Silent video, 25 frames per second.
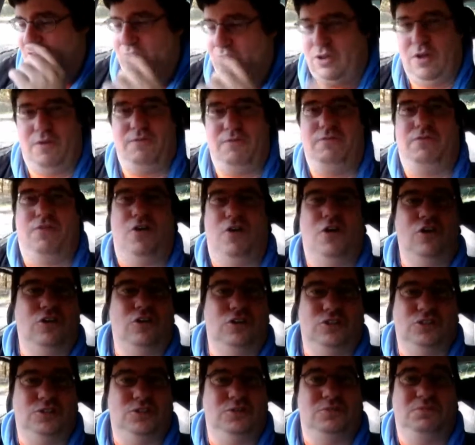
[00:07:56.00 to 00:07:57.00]
You've got
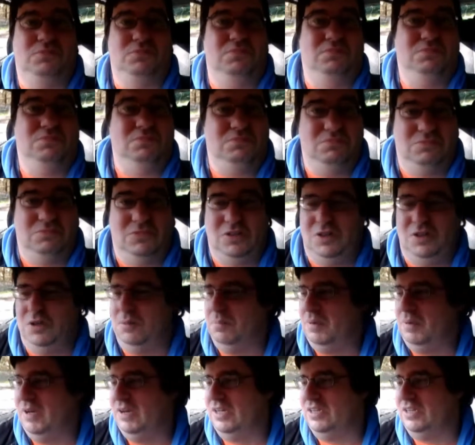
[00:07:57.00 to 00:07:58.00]
Vox
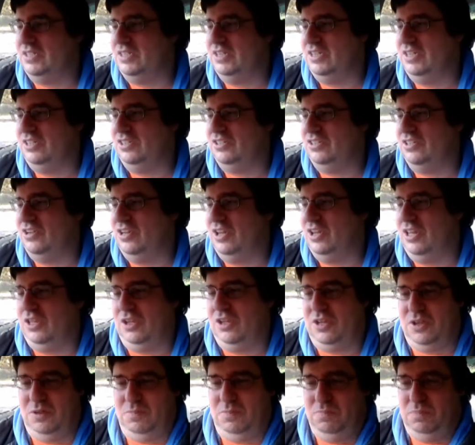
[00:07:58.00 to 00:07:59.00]
abilities so that
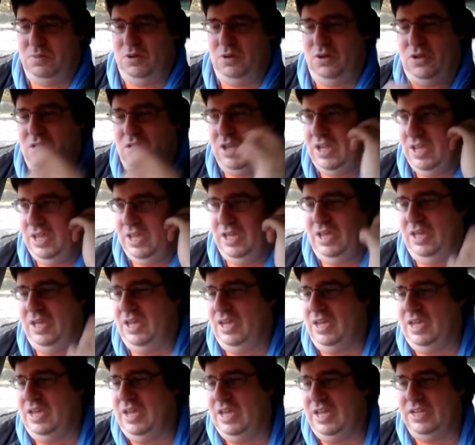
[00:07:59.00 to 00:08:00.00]
you can plug a
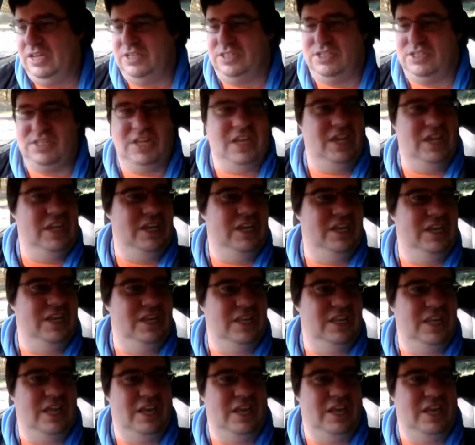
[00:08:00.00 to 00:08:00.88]
headset in